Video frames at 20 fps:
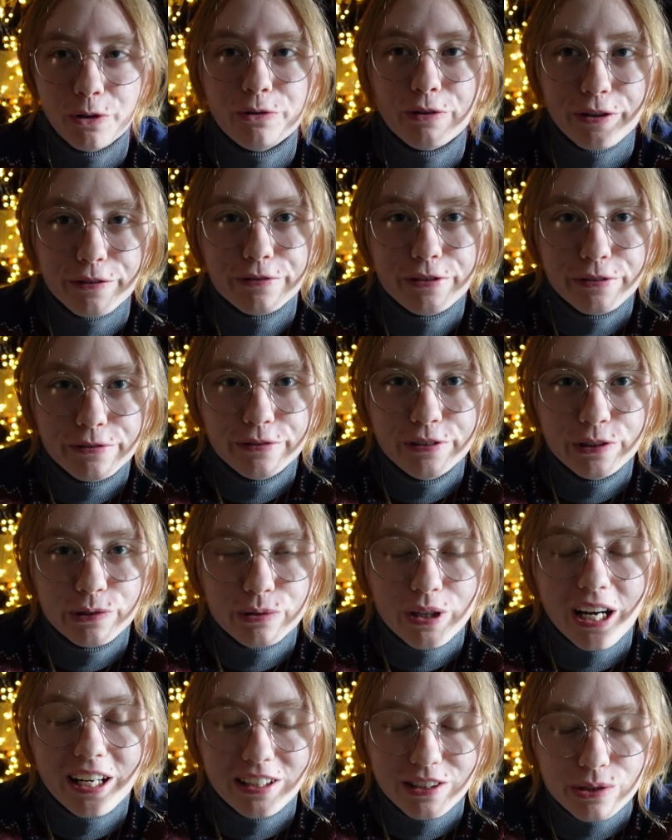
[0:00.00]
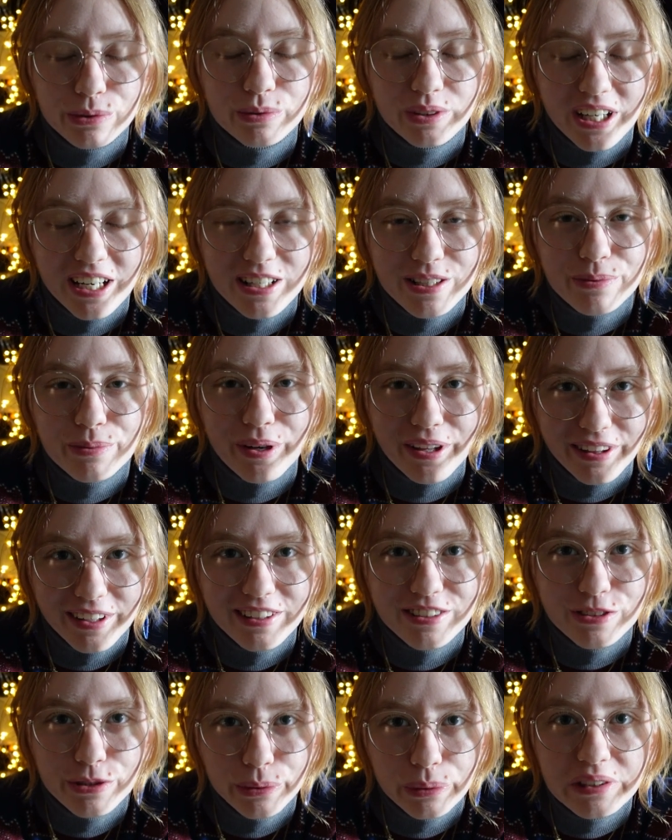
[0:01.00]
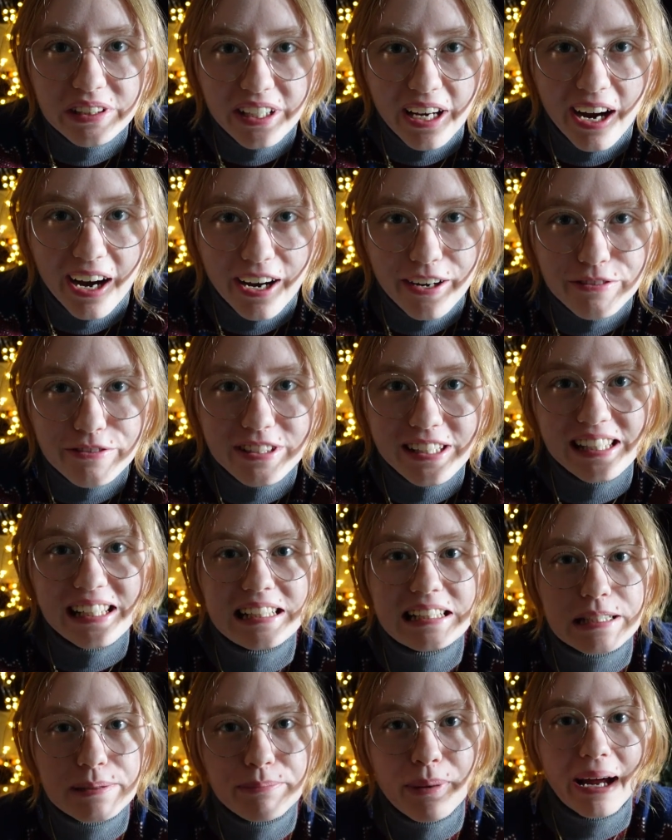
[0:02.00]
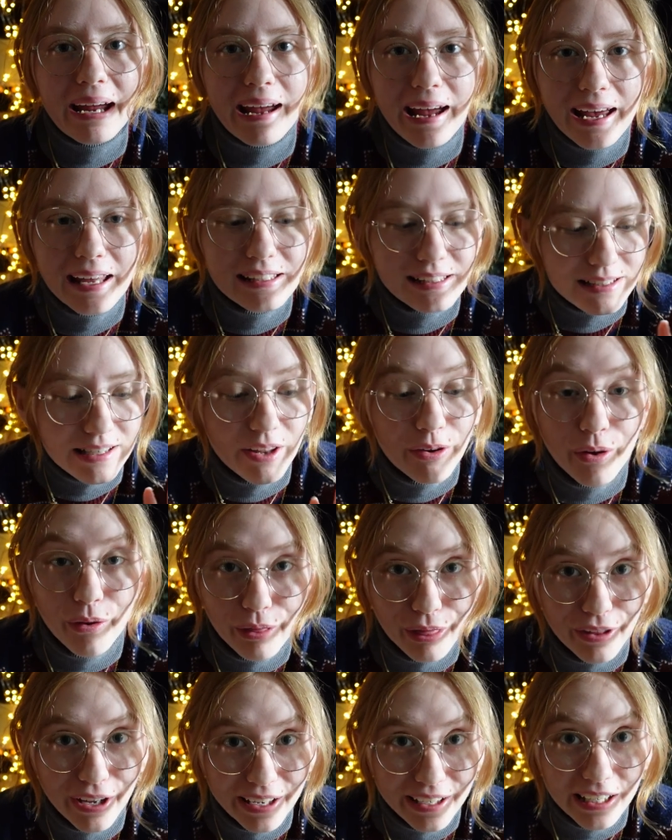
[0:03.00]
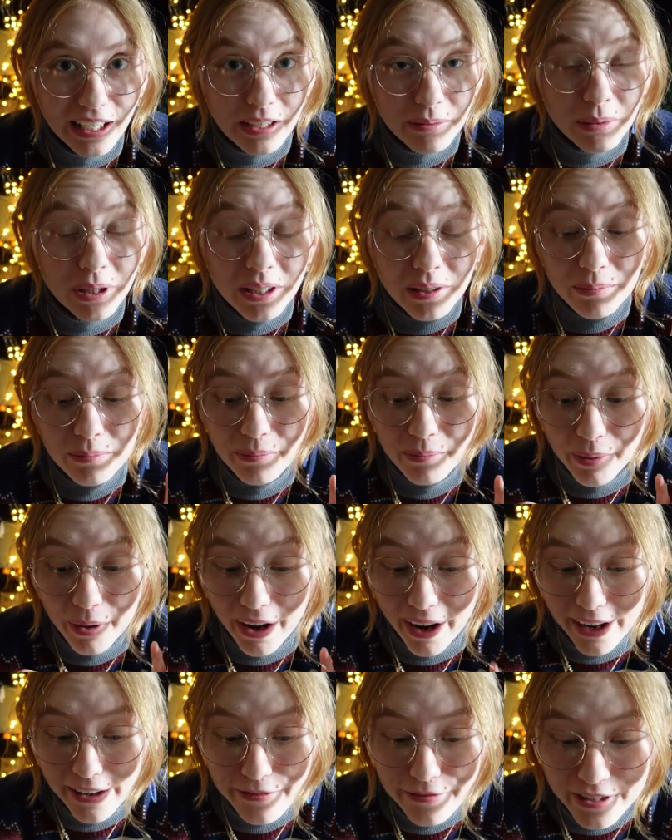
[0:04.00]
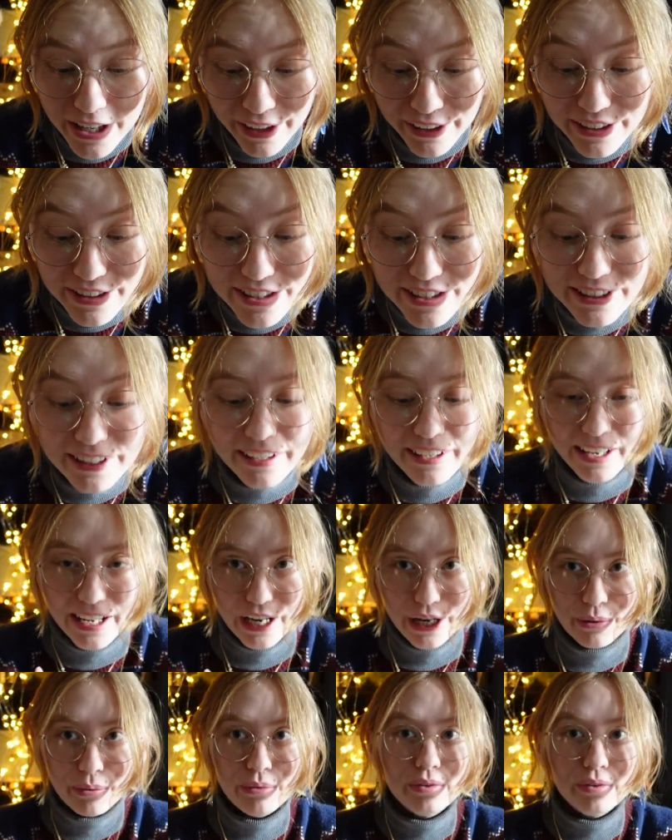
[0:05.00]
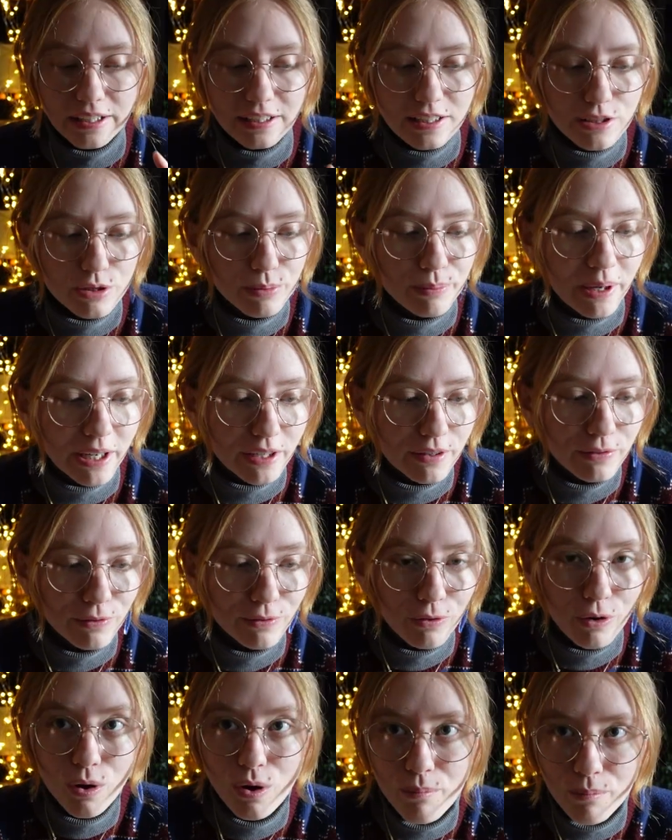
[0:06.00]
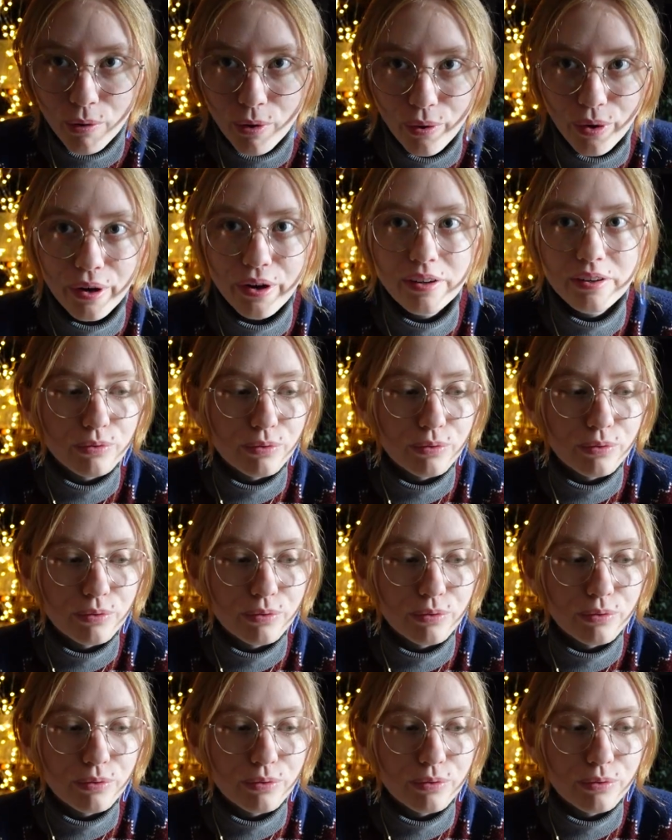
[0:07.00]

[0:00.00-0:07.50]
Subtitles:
Over 50 granny squares within 2.5 days. My hands are not thanking me. But I have done it. Now need to make 4 more.